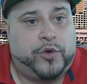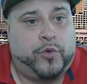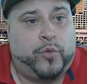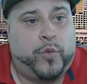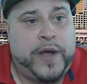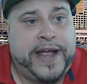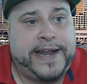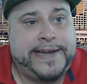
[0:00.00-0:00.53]

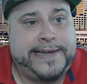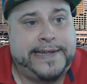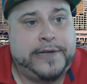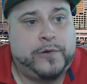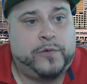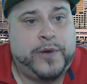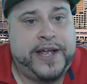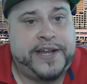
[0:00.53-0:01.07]
When
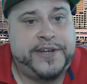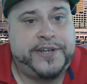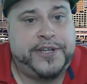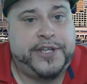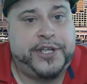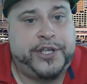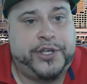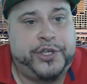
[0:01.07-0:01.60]

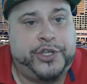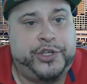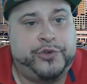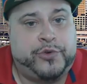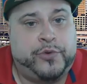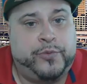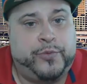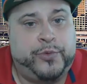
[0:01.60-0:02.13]

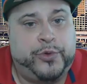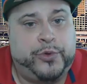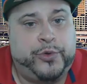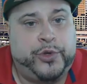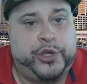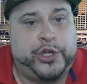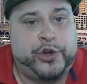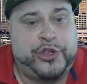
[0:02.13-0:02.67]
you
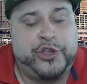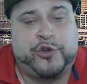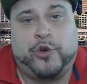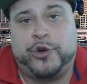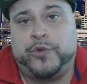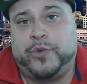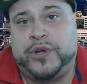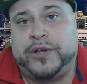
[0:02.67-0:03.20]

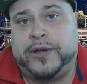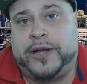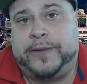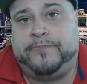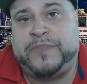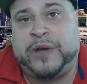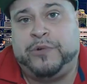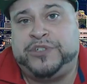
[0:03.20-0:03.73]
go to
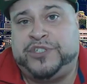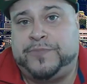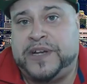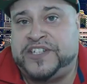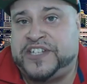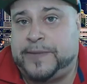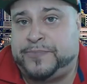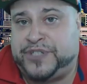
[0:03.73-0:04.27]
I went to my
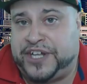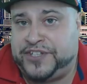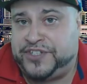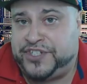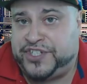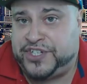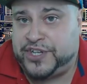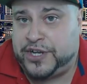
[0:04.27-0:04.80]

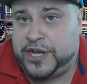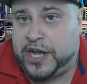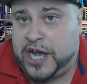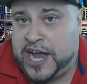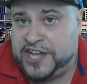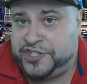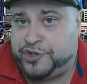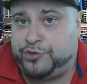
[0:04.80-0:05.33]
stepson's
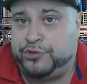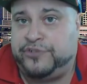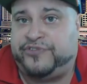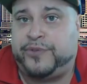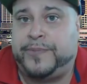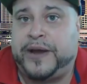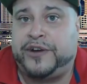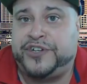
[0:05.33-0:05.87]
high school
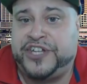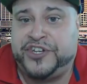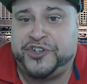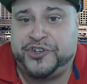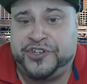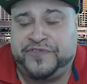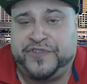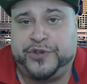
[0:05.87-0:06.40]
for
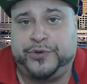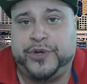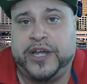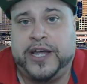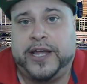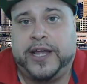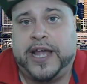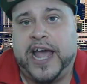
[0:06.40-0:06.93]
parent-teacher interview,
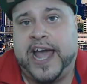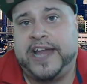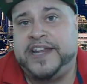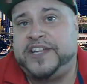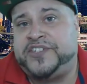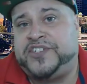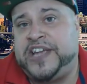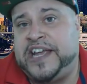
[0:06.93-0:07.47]
and
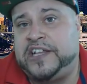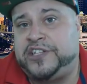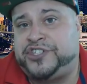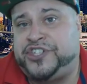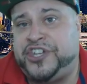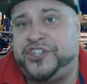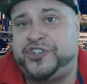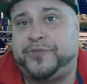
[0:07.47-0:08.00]
his
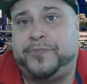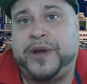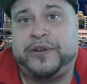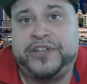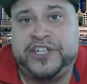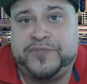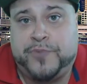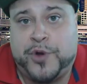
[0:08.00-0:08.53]
English teacher
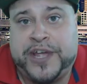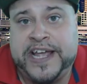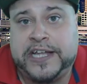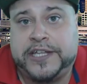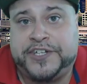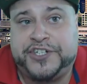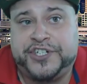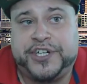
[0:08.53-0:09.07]
barely spoke
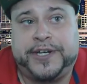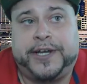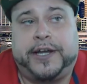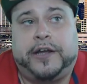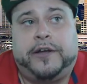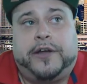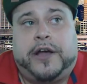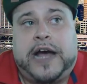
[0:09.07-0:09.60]
English.
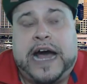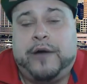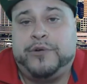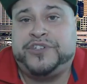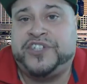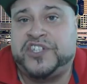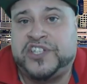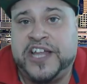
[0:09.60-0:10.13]

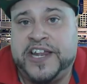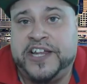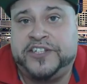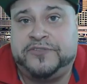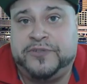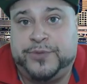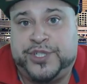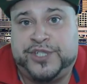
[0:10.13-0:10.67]
How is this
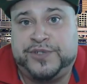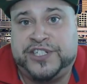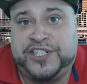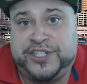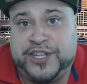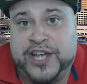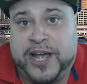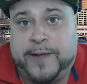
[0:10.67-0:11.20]
lady
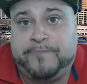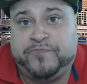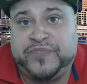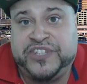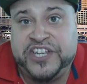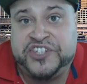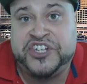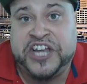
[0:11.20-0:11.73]

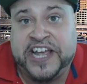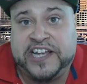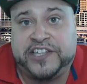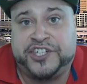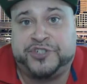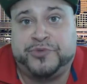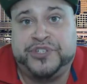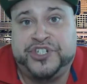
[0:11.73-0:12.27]
teaching
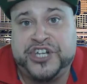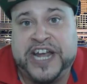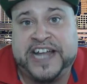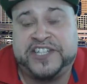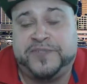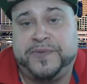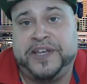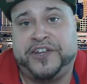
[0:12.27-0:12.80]
English when she
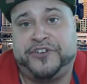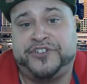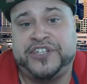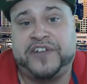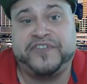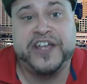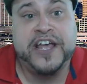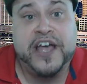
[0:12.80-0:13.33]
can't speak it
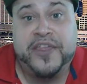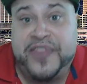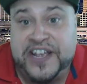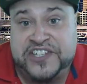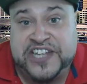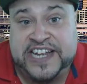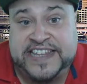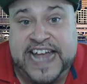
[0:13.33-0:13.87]
herself?
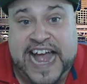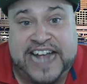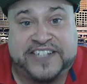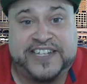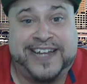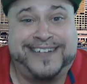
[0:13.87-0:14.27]
Things like that.